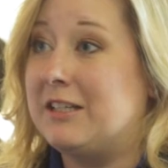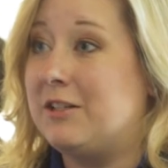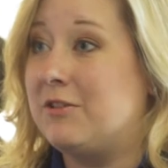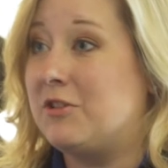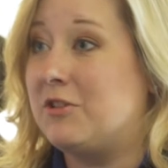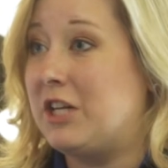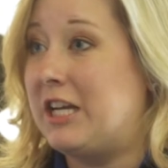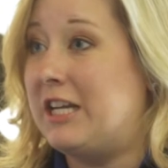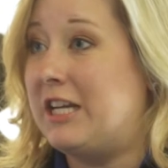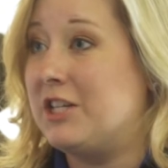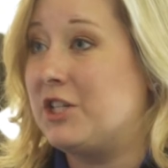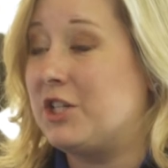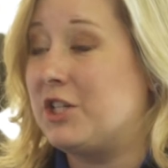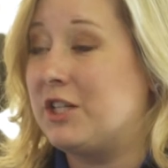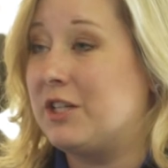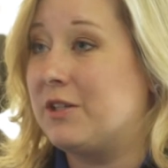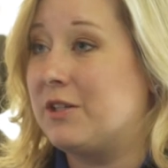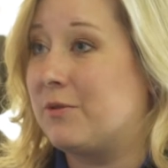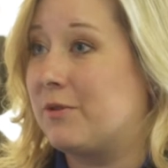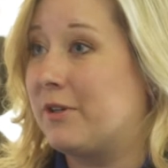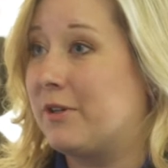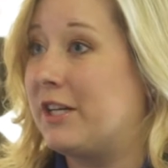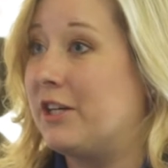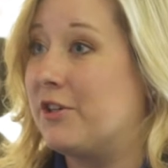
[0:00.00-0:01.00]
that you change
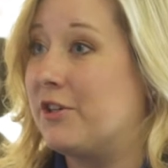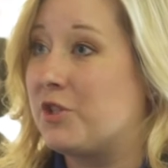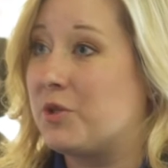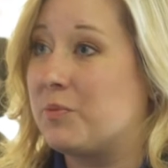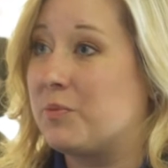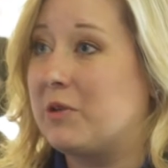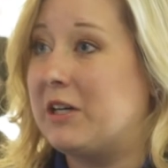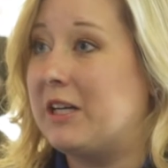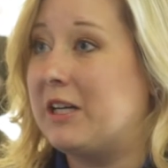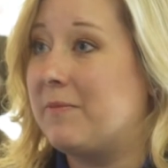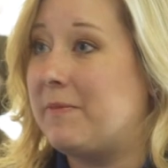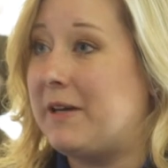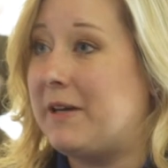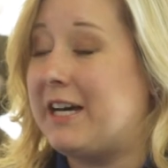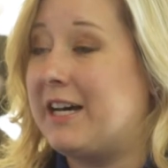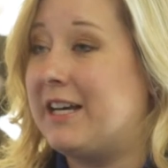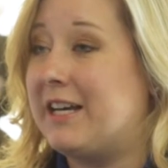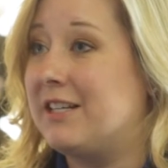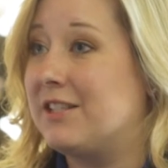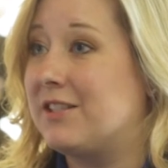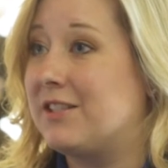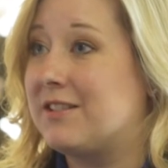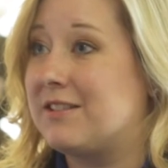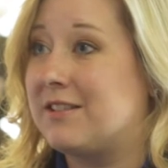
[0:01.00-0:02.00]
it, or here's your brake
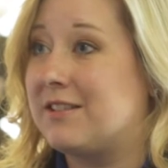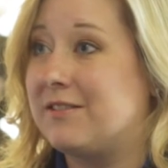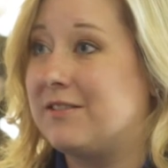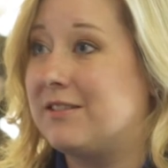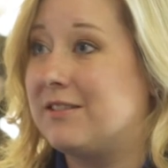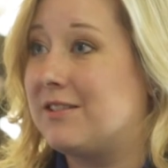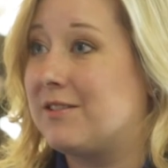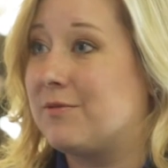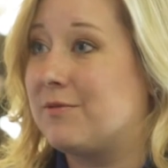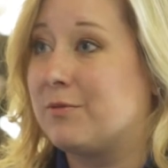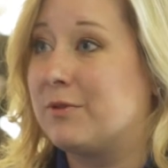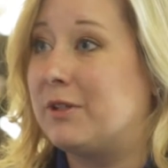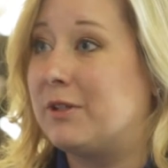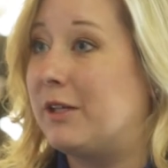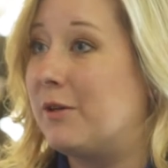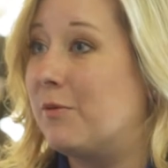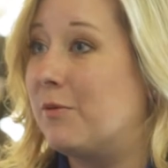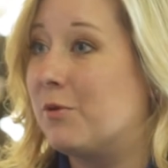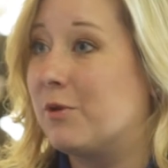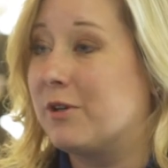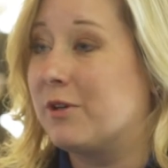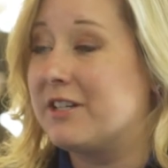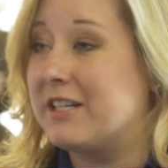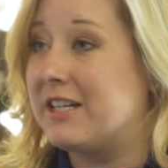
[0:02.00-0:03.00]
pad, it's really
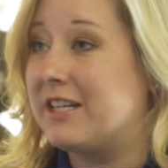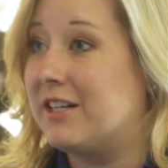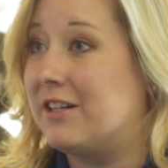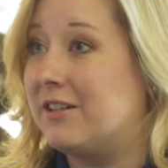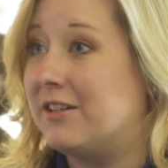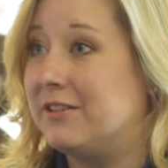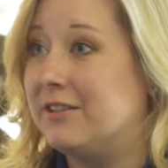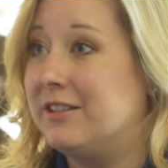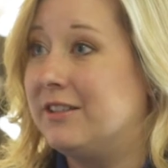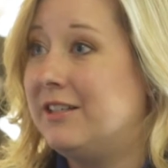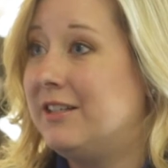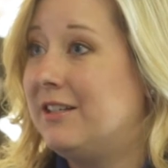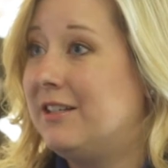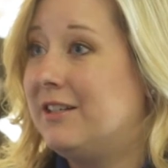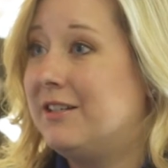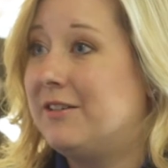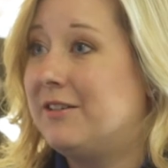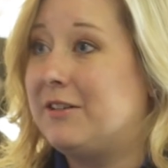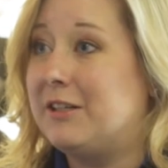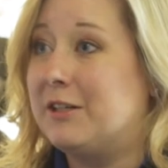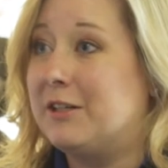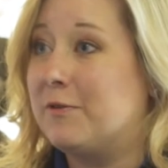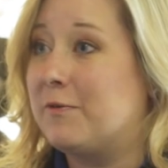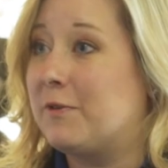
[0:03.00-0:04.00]
worn down,
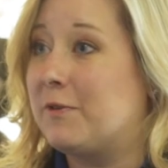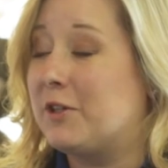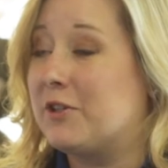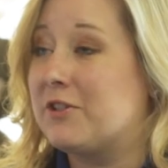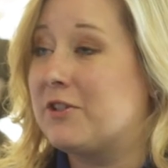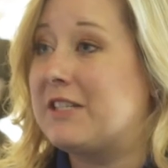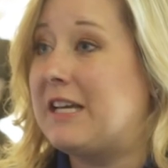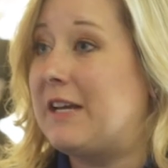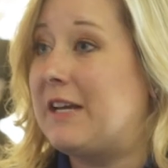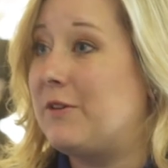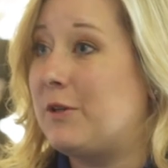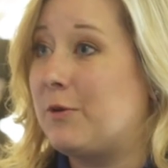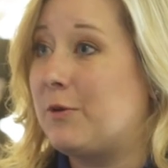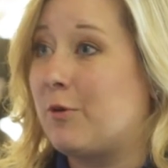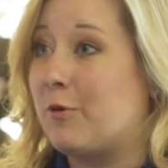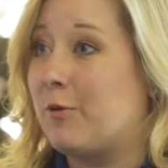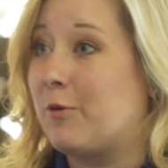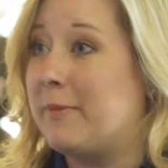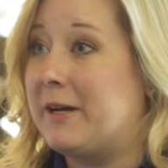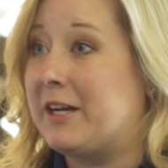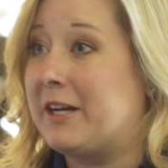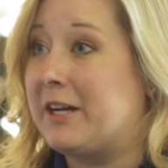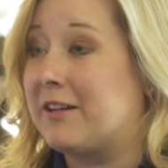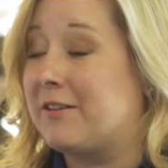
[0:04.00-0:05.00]
for your safety, we
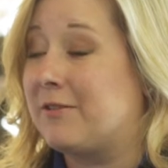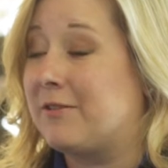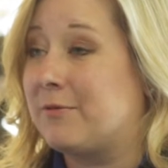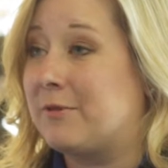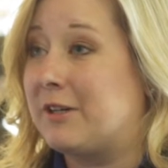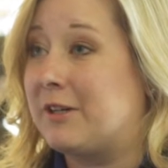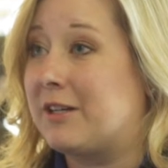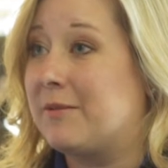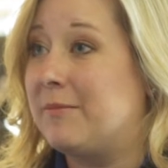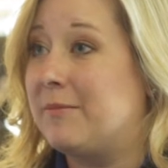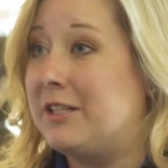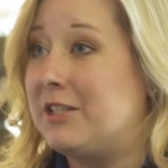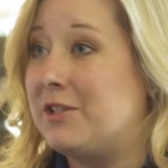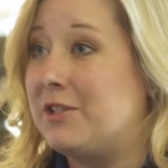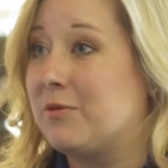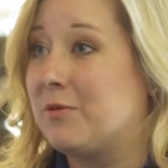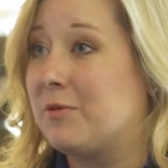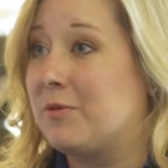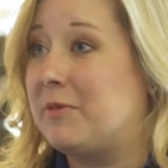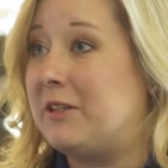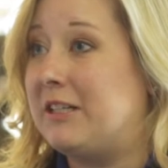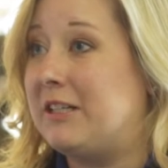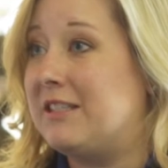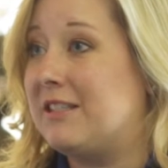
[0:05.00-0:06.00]
recommend you
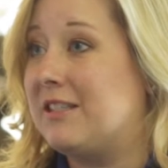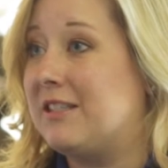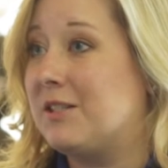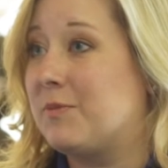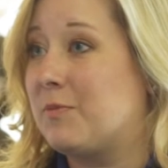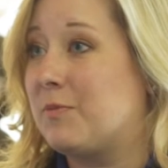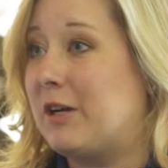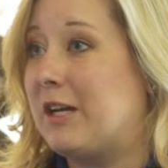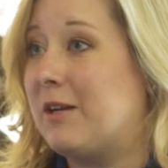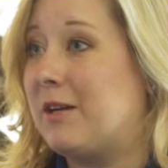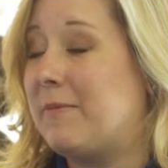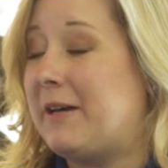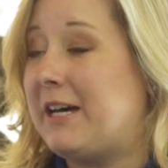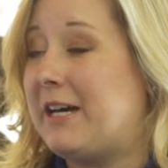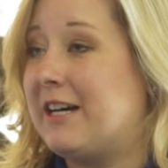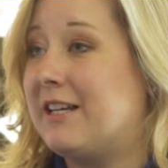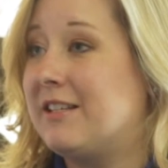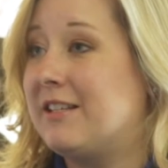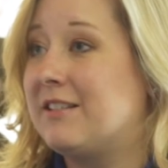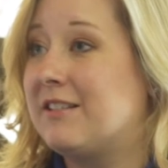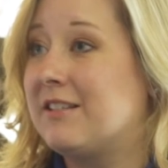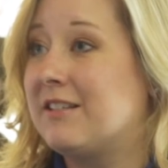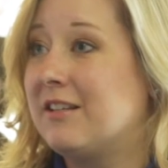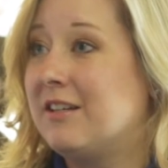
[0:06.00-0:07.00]
replace these brake
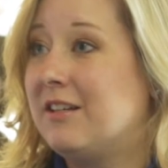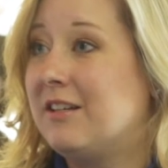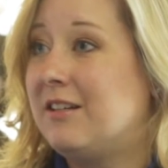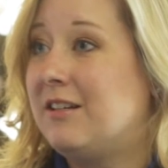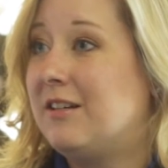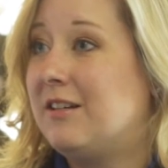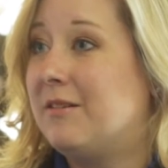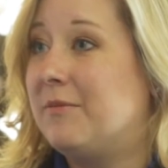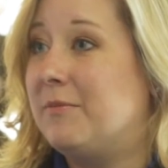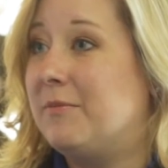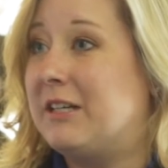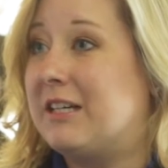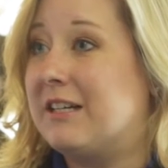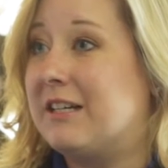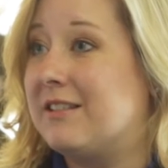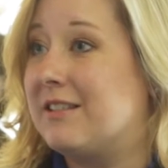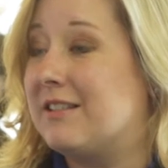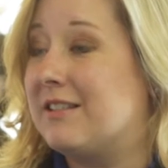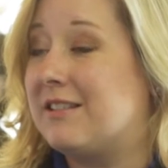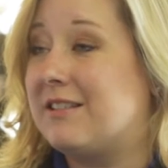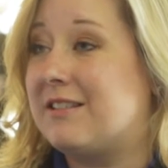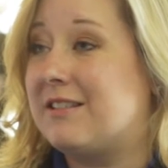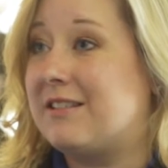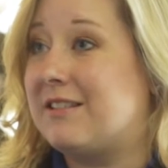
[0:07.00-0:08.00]
pads,
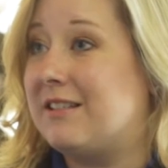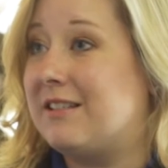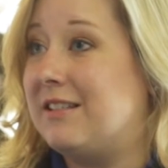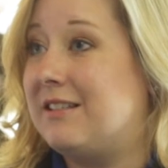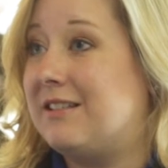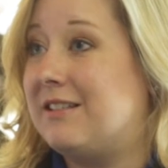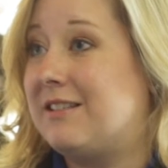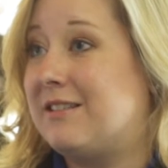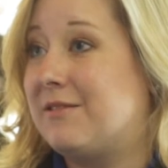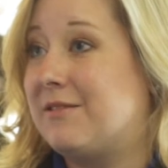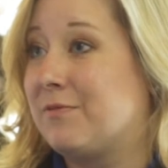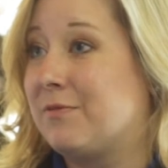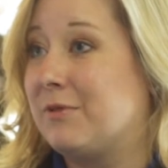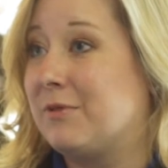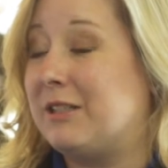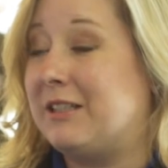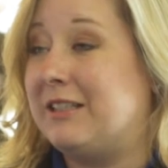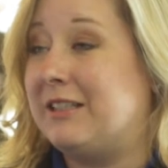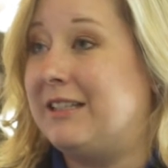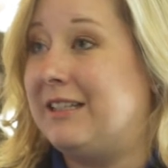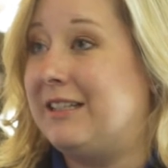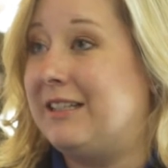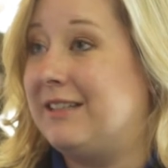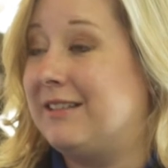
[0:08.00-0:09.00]
because it's
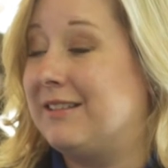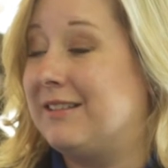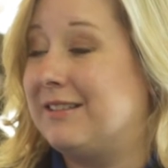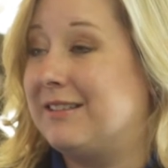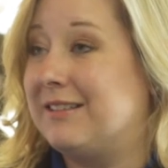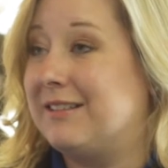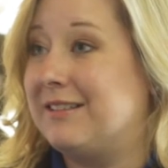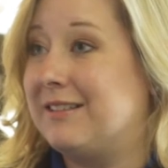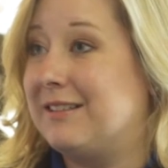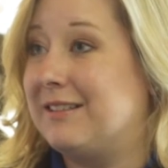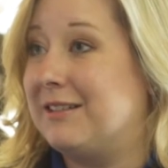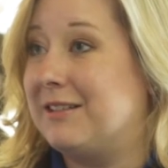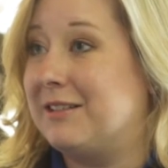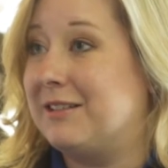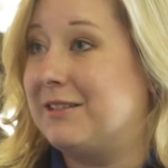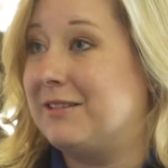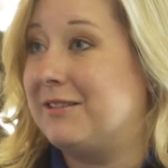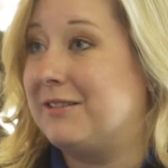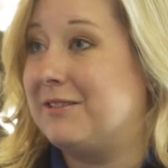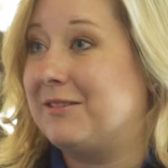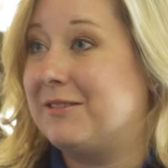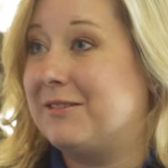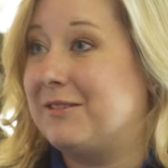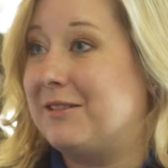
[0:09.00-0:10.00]
really
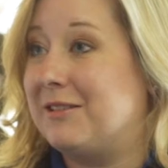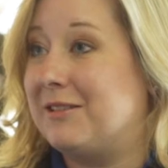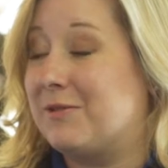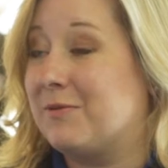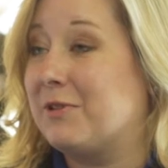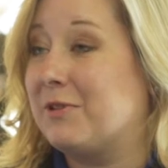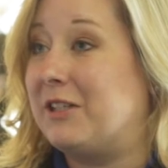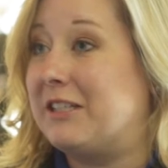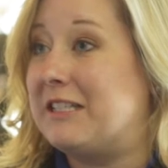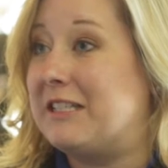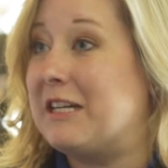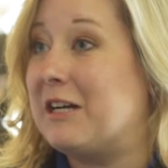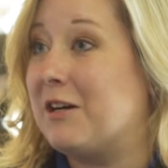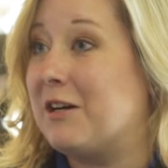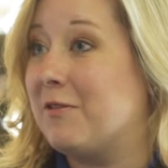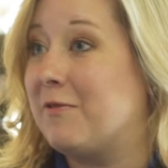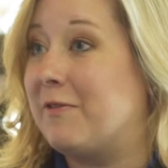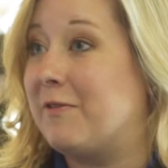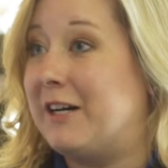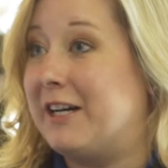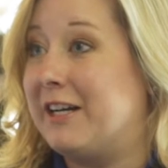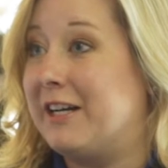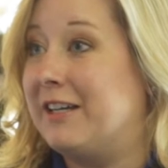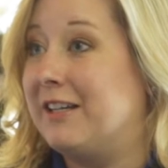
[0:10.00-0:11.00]

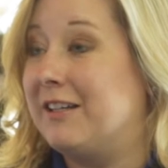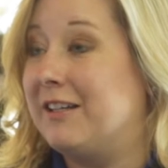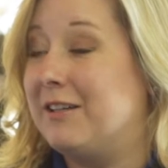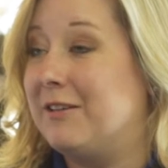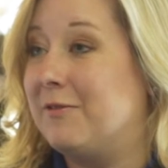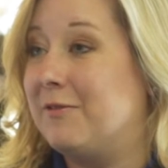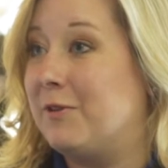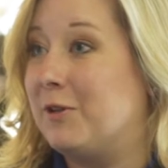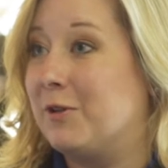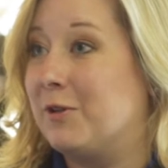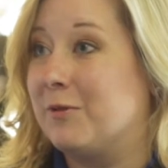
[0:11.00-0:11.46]
terrifying if